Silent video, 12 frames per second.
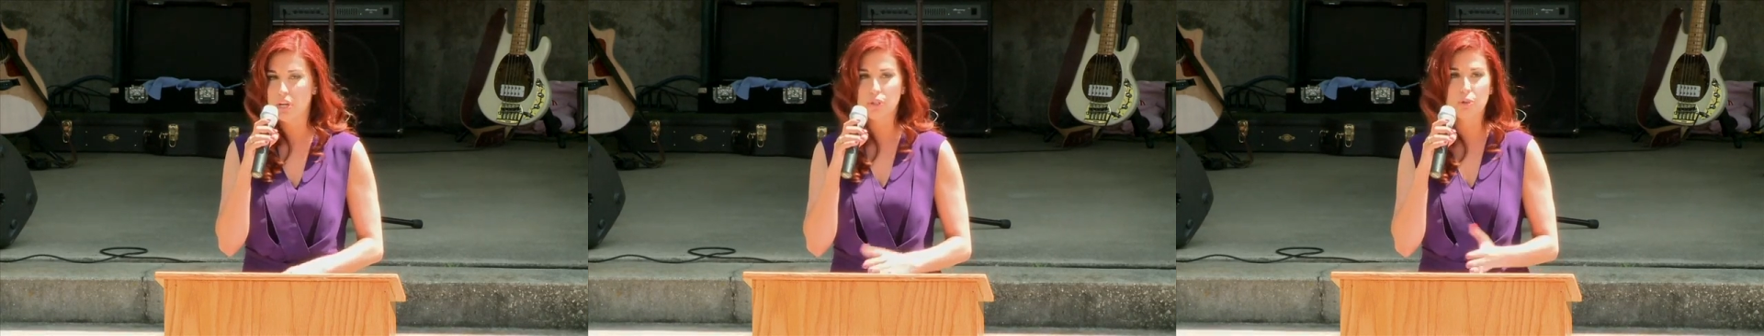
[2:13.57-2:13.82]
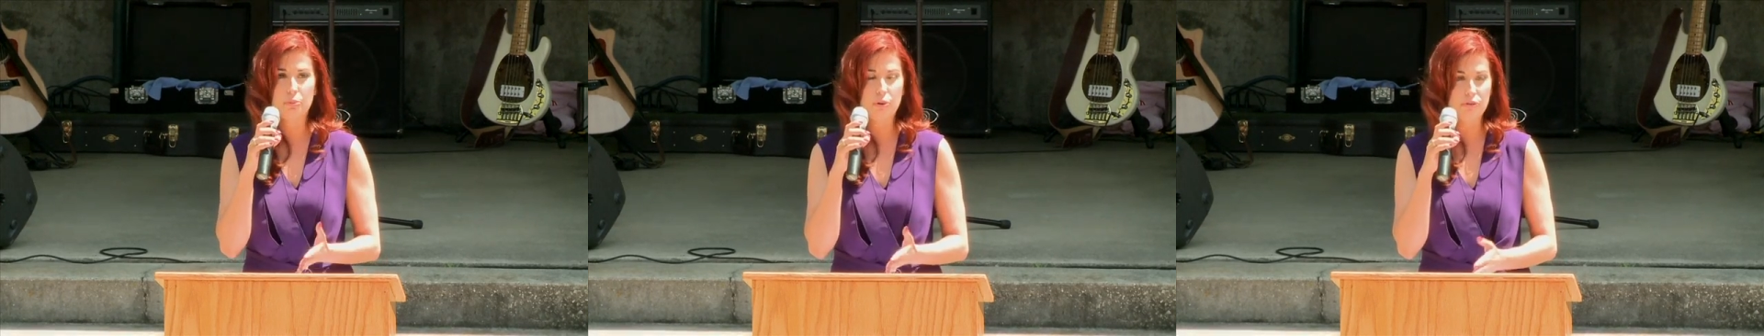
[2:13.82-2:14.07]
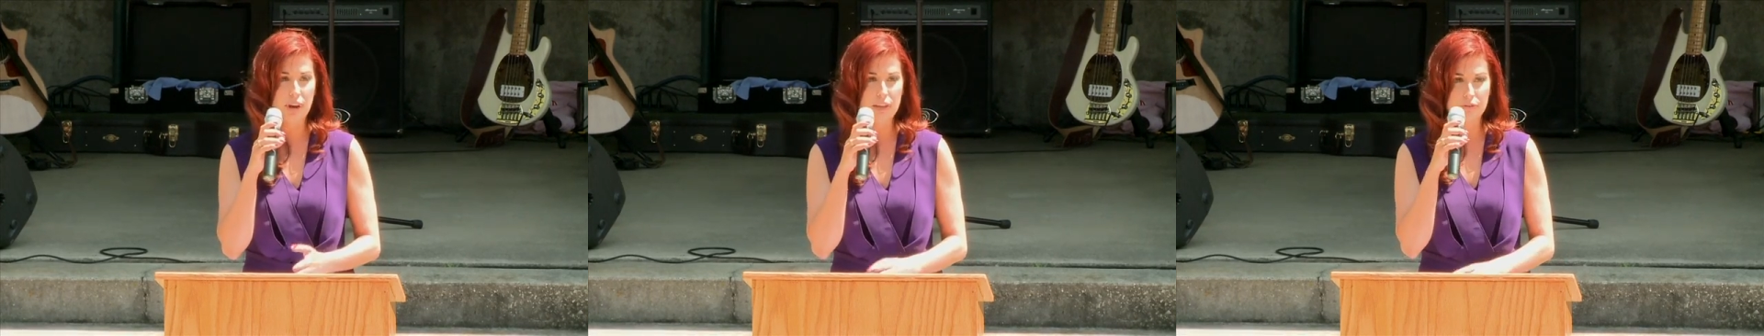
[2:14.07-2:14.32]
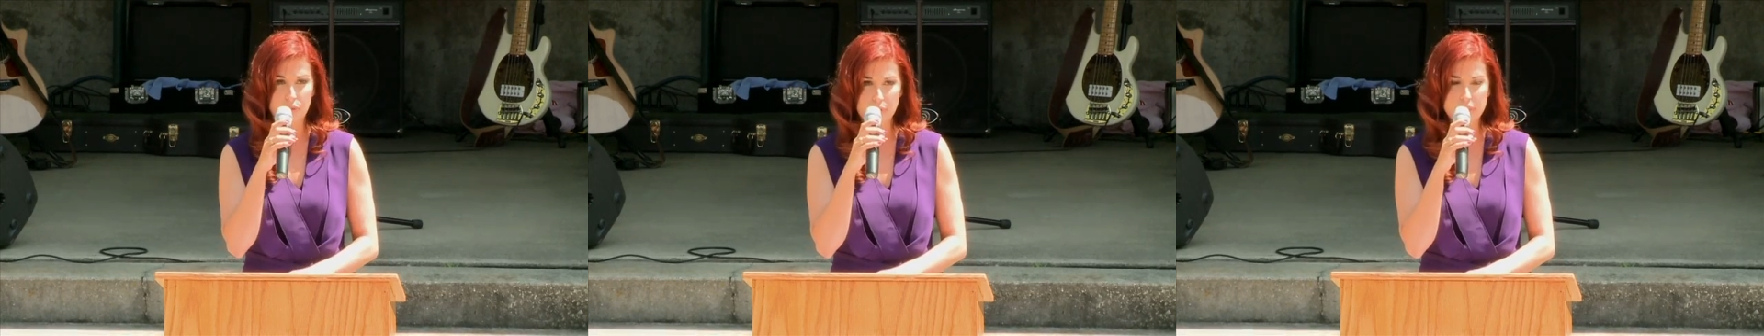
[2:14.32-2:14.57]
to provide
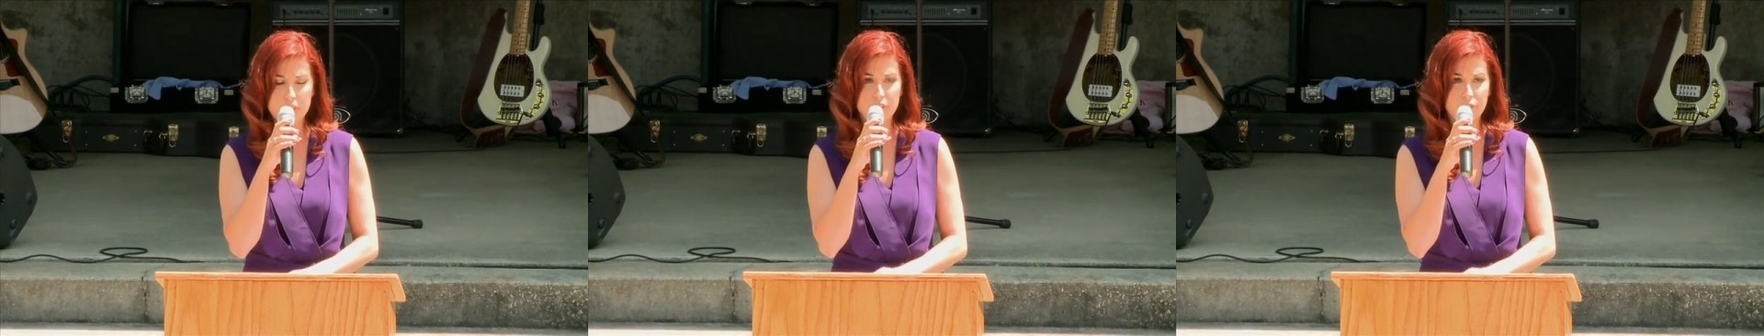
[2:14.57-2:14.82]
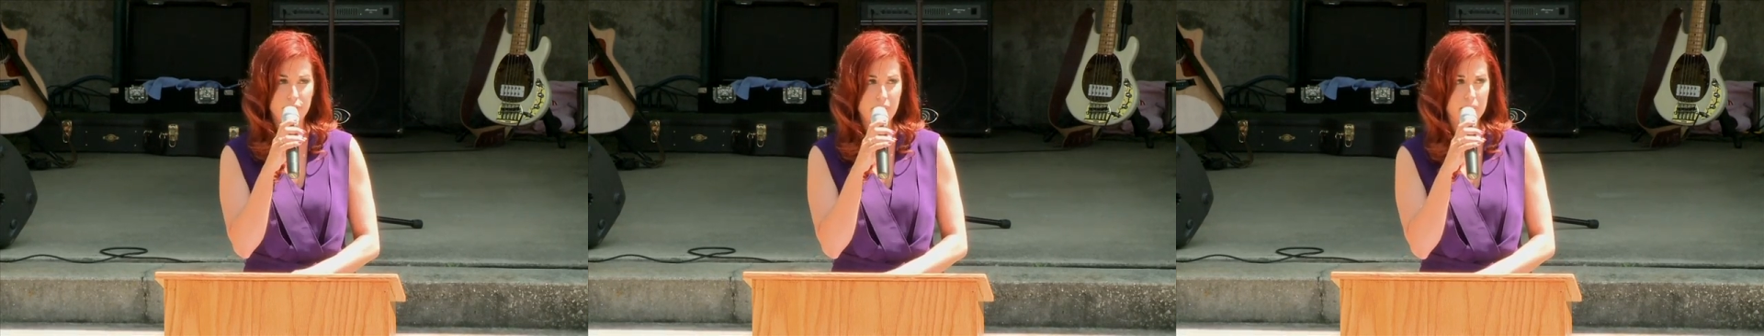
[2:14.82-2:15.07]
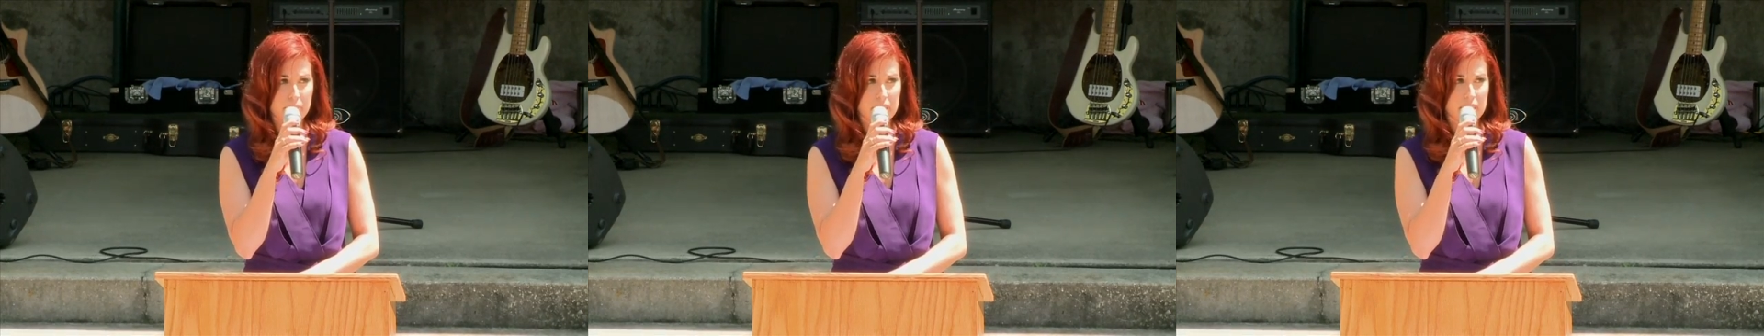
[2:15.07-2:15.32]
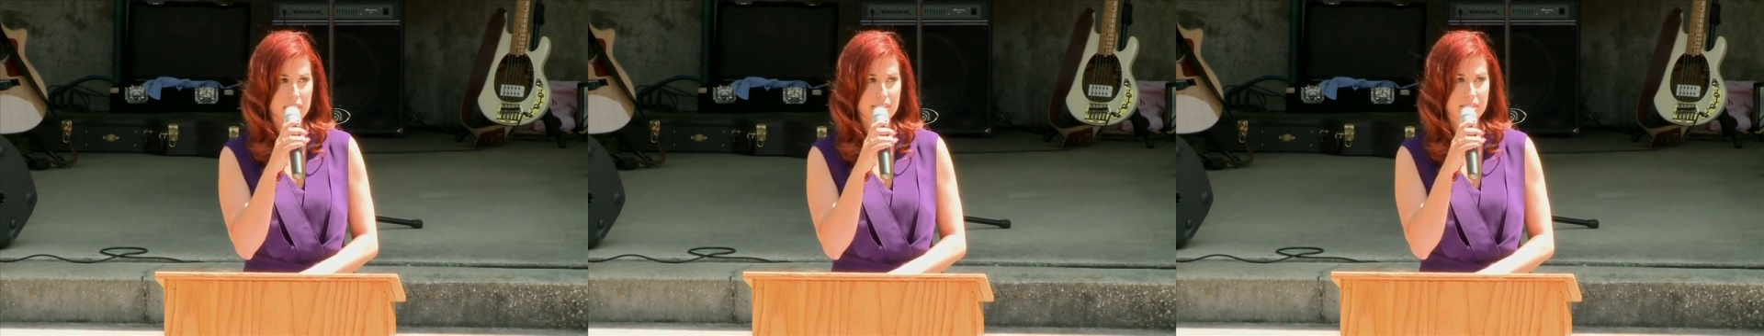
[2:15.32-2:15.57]
for their
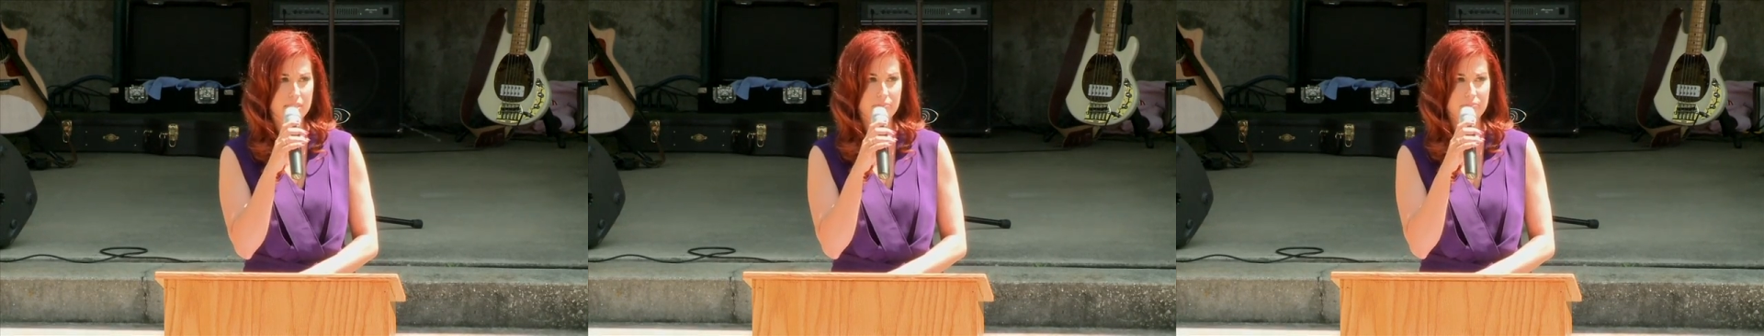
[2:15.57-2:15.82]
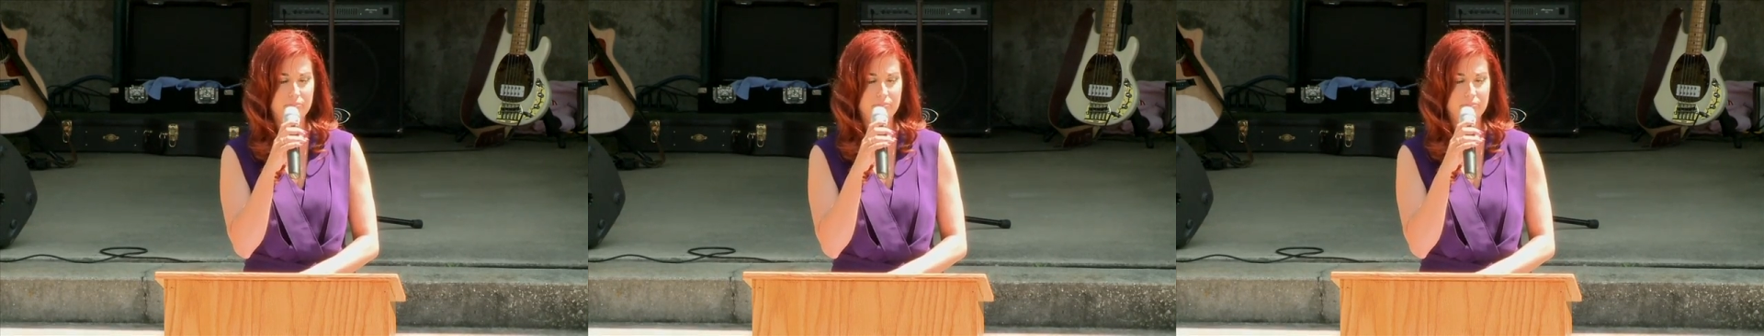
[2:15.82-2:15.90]
families,